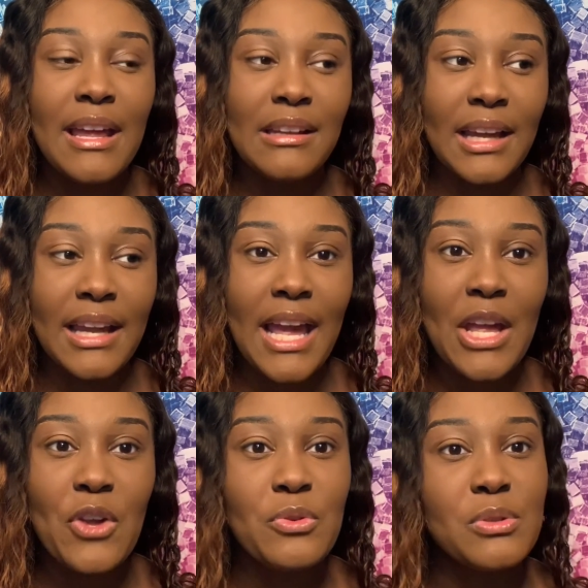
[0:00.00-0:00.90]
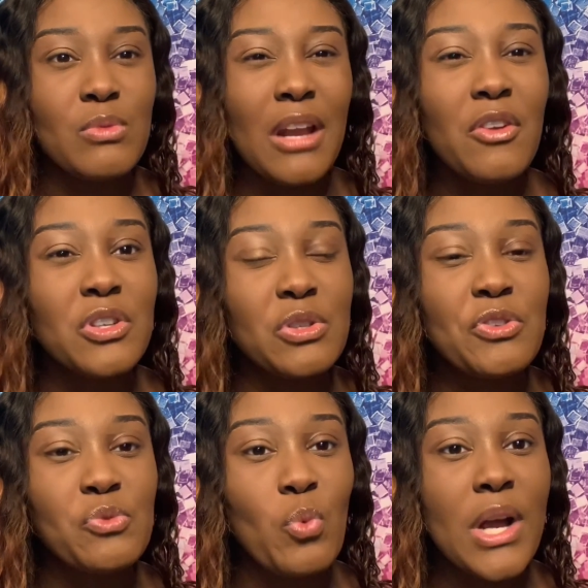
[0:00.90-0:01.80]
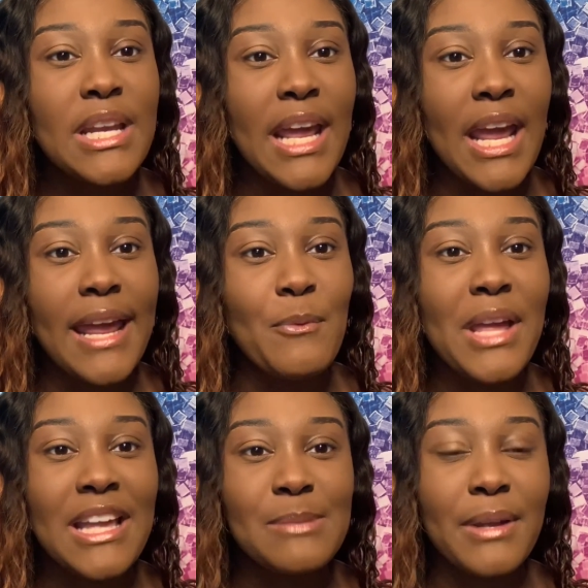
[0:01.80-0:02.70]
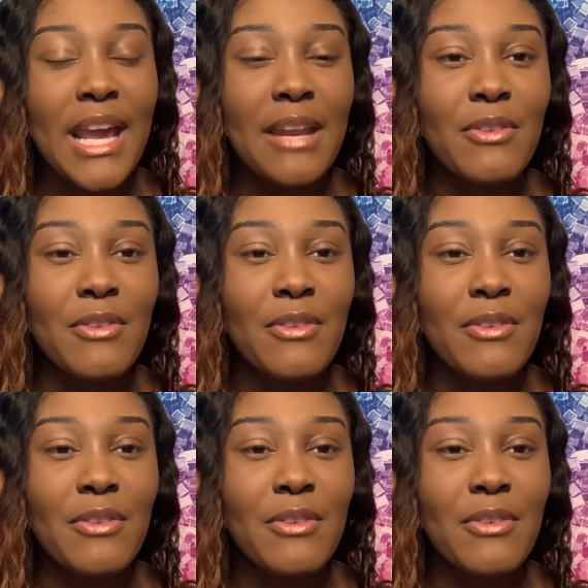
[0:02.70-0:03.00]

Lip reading: Like it was one day we had spaghetti